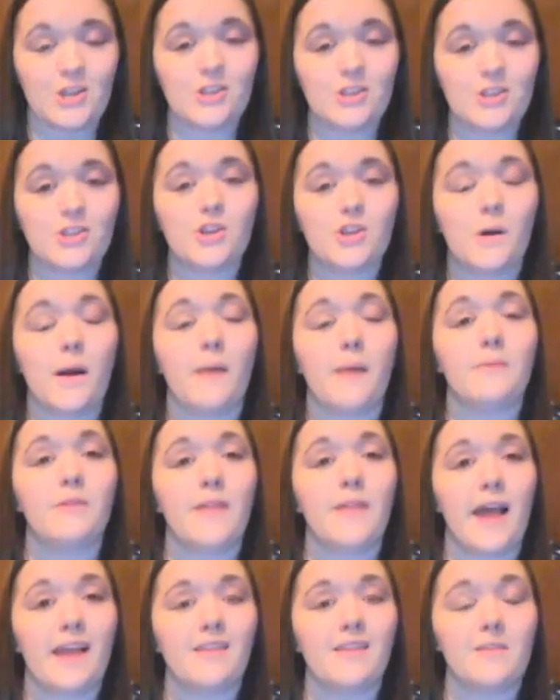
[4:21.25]
So I would
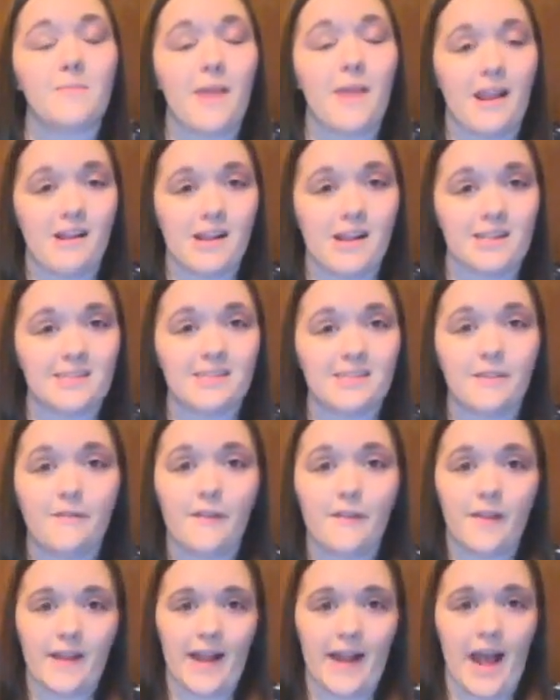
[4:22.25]
like the parents to
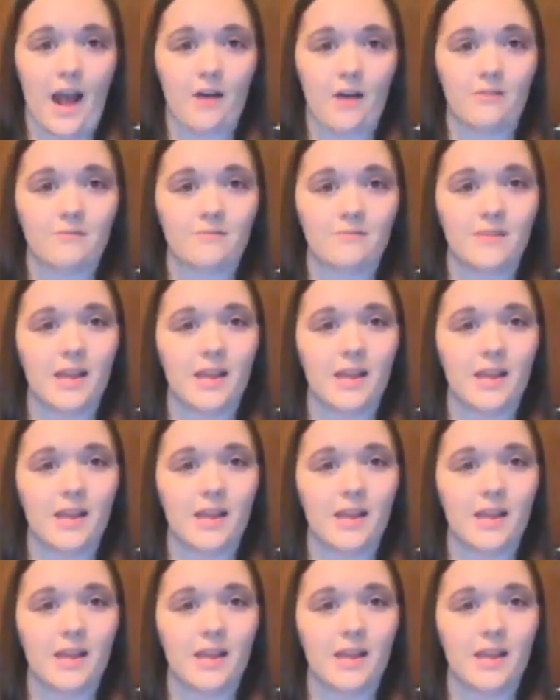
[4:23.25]
fill it out.